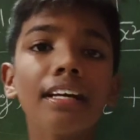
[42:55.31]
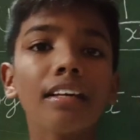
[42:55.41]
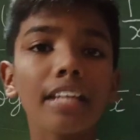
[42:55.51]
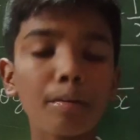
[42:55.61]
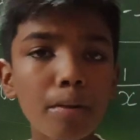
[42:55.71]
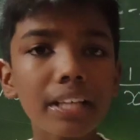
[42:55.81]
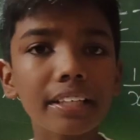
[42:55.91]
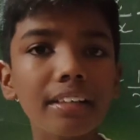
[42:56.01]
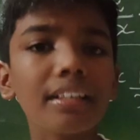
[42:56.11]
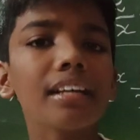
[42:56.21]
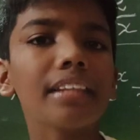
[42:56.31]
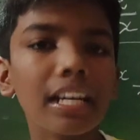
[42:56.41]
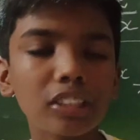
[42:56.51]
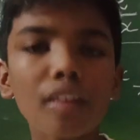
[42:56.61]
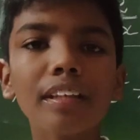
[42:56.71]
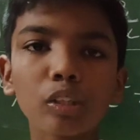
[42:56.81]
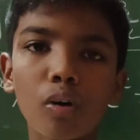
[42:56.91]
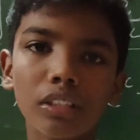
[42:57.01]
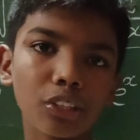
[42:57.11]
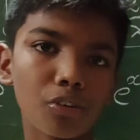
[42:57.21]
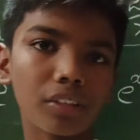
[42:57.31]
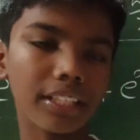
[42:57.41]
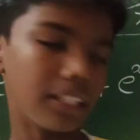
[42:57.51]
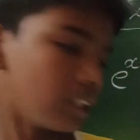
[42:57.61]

Remember that. That is why I solved this question.